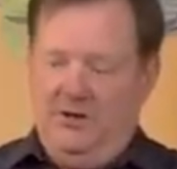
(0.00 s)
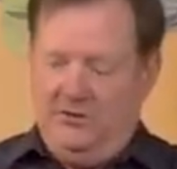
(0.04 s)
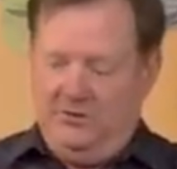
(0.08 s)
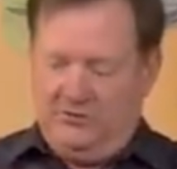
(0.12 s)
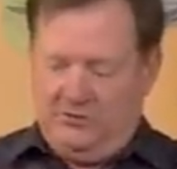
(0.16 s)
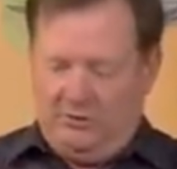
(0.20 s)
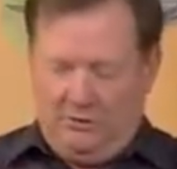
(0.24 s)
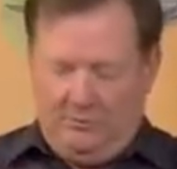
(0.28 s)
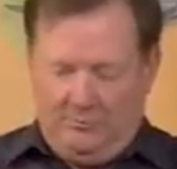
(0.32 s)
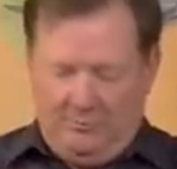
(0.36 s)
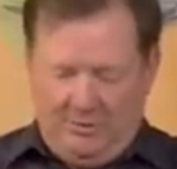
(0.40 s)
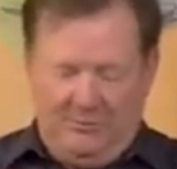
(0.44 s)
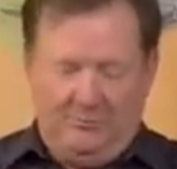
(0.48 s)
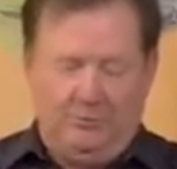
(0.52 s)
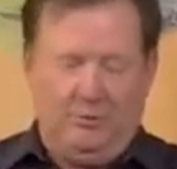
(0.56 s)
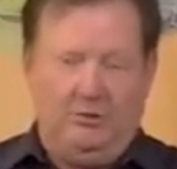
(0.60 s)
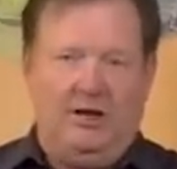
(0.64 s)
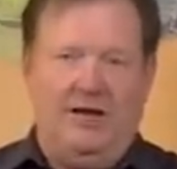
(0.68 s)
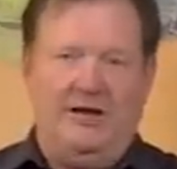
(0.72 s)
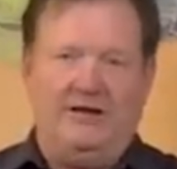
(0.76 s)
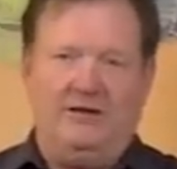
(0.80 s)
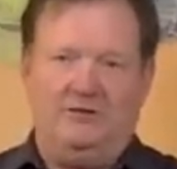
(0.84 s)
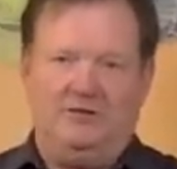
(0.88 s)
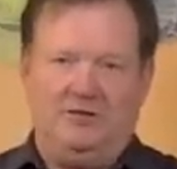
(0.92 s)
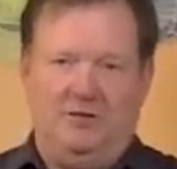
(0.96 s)
So people
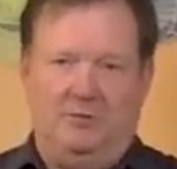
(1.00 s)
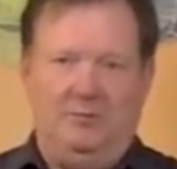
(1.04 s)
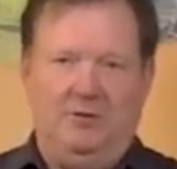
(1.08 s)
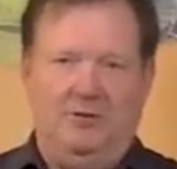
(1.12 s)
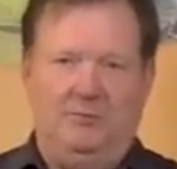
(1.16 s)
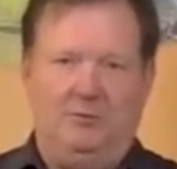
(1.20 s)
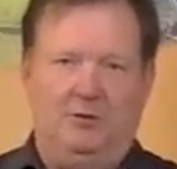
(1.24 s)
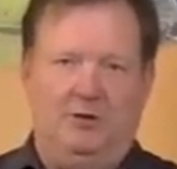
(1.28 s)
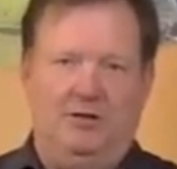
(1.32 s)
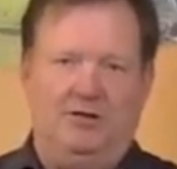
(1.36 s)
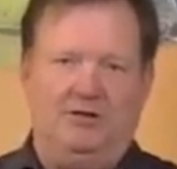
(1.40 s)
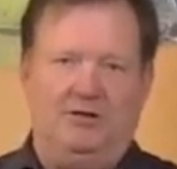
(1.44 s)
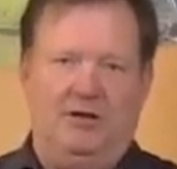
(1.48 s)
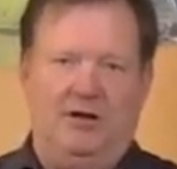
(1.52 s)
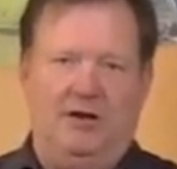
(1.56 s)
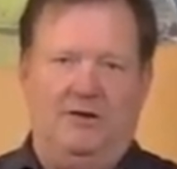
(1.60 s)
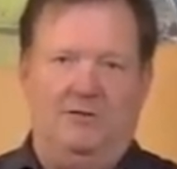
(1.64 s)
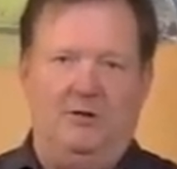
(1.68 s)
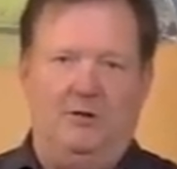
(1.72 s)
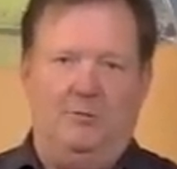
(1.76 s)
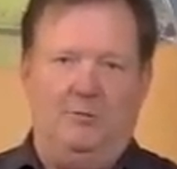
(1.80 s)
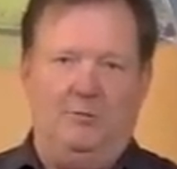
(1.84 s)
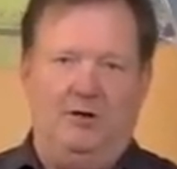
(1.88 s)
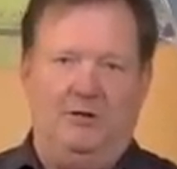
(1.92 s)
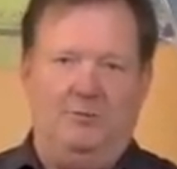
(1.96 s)
like some people like to
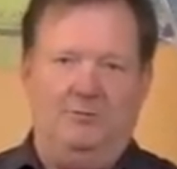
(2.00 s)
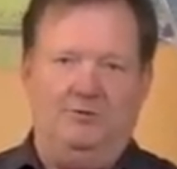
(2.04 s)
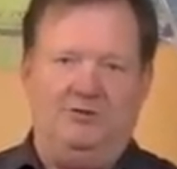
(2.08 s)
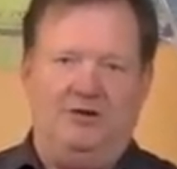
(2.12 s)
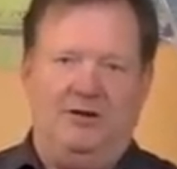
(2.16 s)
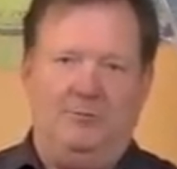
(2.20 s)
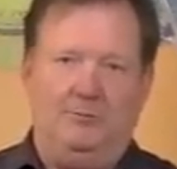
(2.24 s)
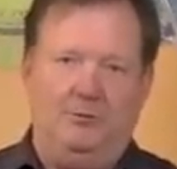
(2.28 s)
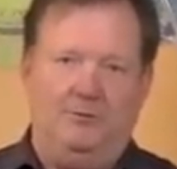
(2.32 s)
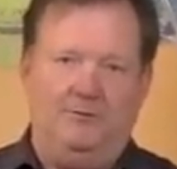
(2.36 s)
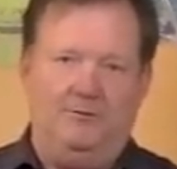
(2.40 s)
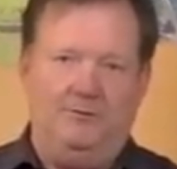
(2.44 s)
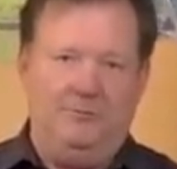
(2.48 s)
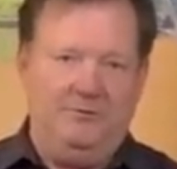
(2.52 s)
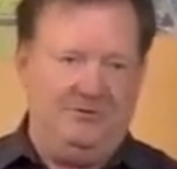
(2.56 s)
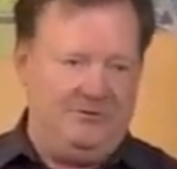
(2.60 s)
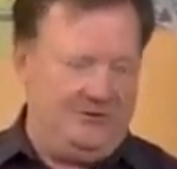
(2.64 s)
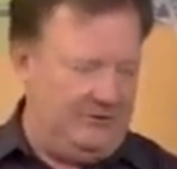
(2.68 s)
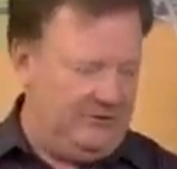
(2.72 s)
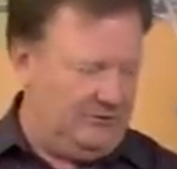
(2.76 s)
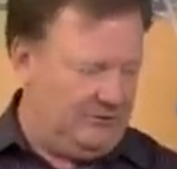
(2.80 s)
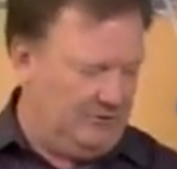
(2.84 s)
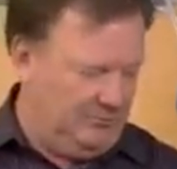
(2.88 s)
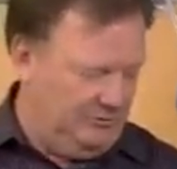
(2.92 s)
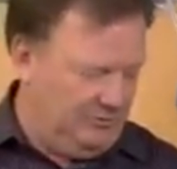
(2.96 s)
have their pump separate from the
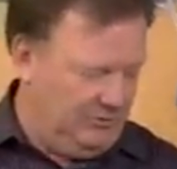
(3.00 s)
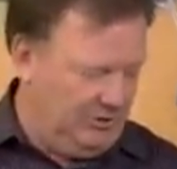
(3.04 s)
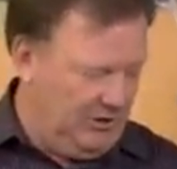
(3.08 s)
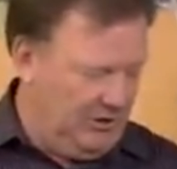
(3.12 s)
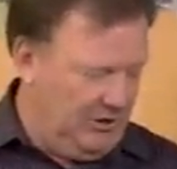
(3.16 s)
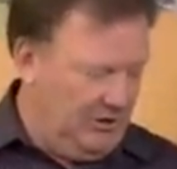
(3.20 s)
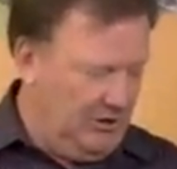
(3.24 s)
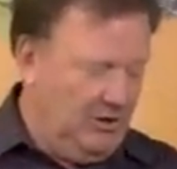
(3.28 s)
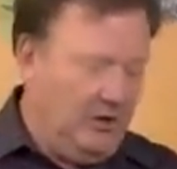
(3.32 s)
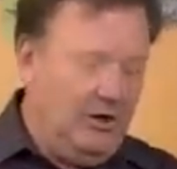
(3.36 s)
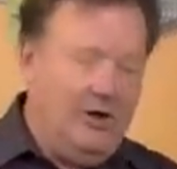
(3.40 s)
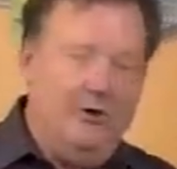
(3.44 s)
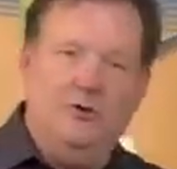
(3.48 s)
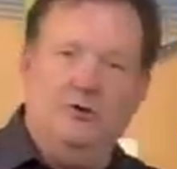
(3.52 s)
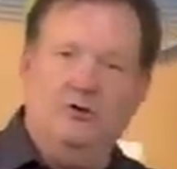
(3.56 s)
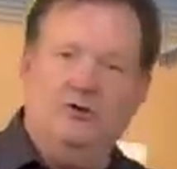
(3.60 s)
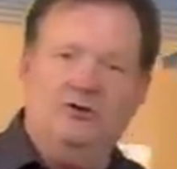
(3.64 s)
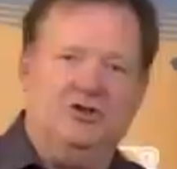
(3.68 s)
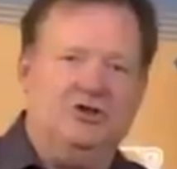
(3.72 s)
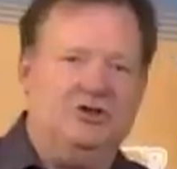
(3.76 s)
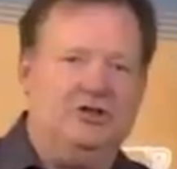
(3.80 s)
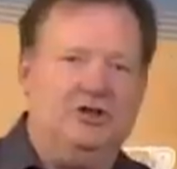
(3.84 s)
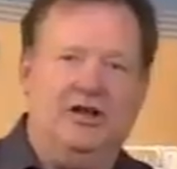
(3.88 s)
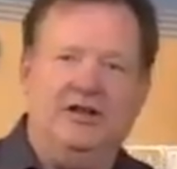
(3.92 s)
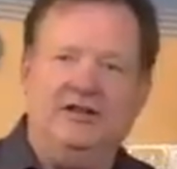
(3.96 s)
system. Others
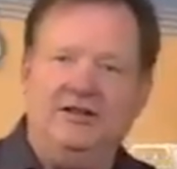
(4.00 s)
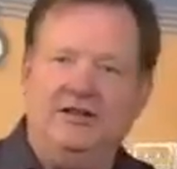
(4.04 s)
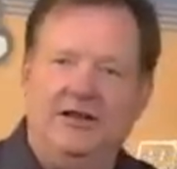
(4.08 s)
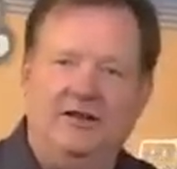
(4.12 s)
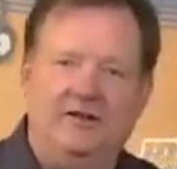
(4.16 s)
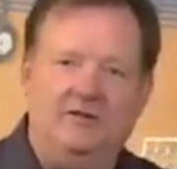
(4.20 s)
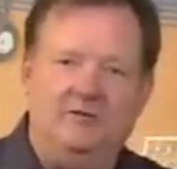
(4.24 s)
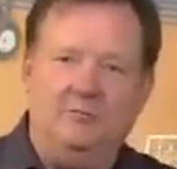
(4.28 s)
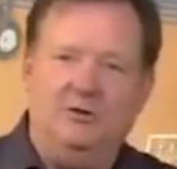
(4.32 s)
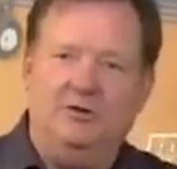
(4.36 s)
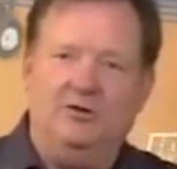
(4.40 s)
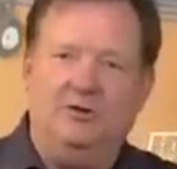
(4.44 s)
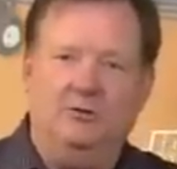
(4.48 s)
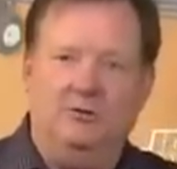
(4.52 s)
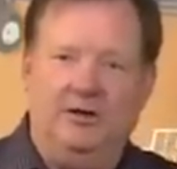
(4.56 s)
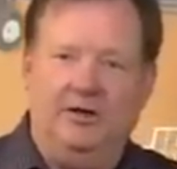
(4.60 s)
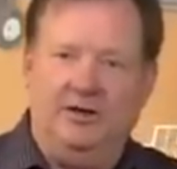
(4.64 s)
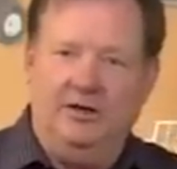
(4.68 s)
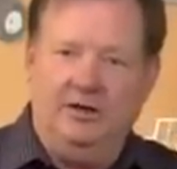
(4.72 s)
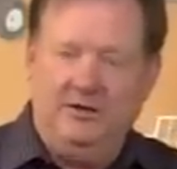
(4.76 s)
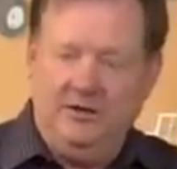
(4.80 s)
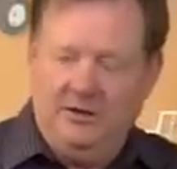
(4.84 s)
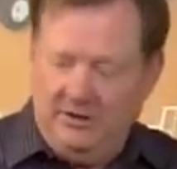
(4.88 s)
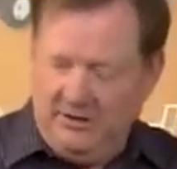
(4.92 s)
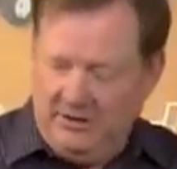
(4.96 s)
just like to have them
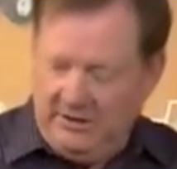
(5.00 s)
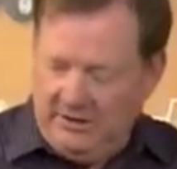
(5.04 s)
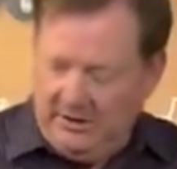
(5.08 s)
integrated.